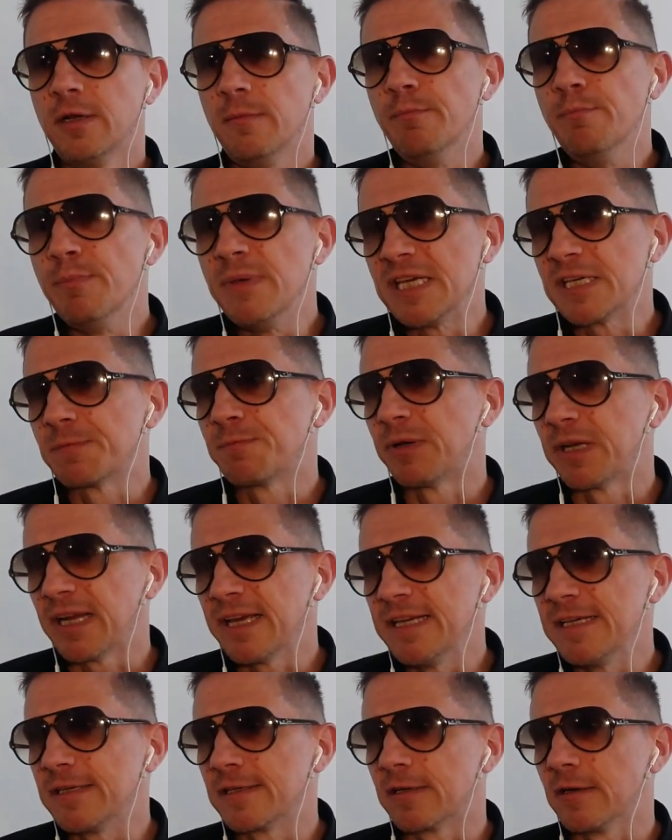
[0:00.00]

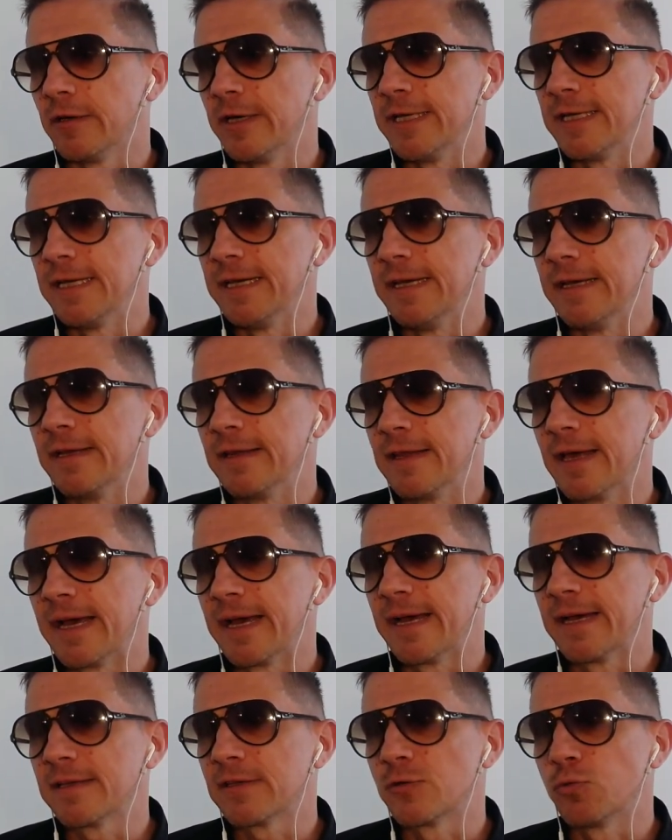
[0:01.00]
misplaced idea
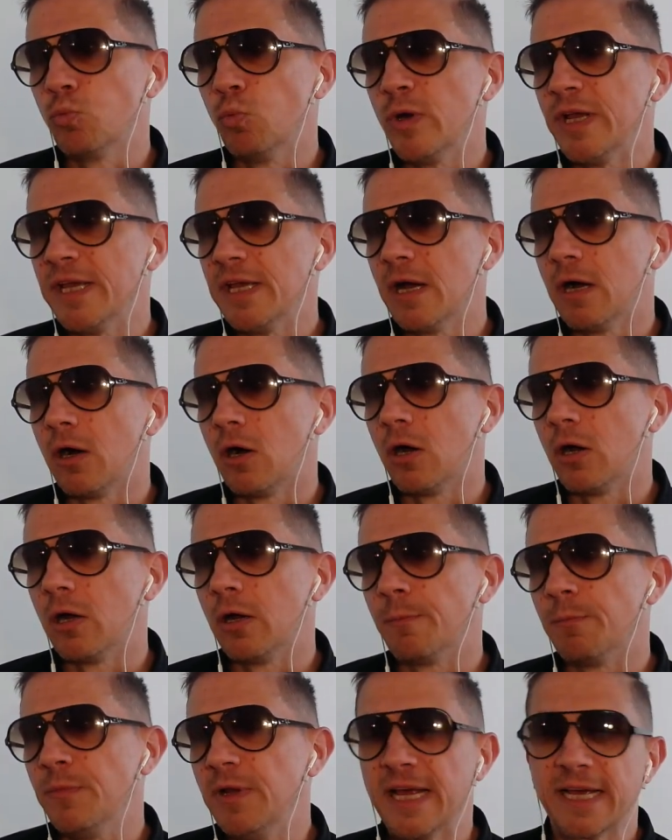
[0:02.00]
that we
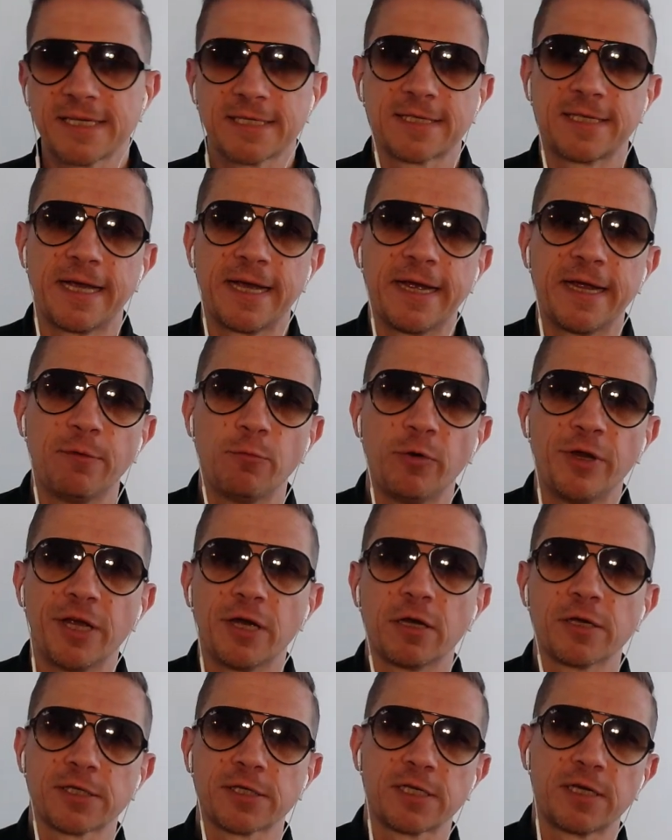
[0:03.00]
are less than, we
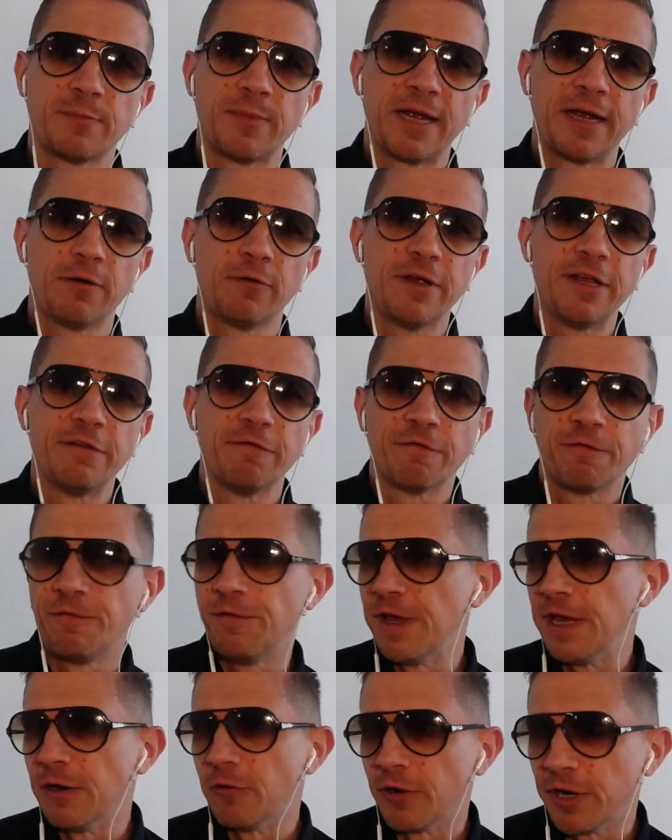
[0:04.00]
are somehow
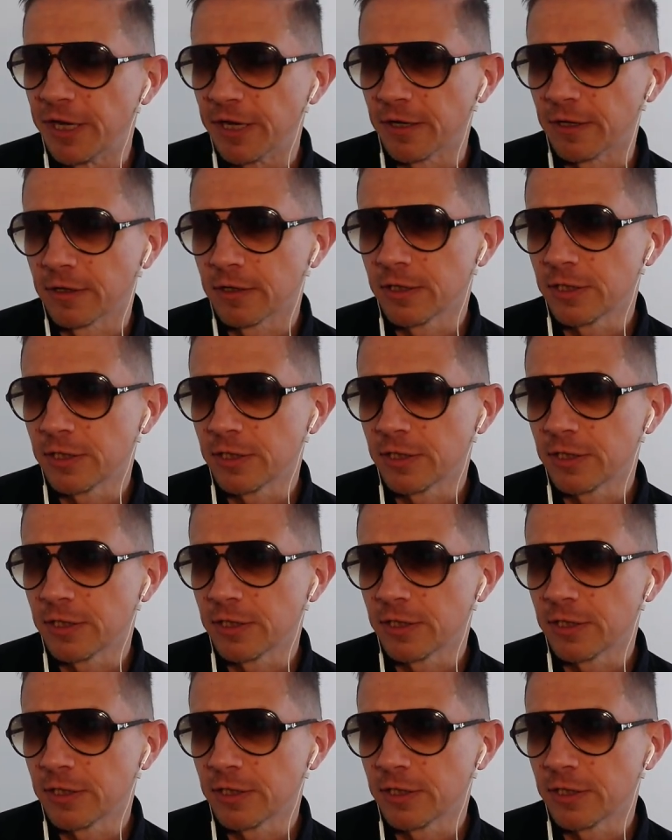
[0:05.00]
inferior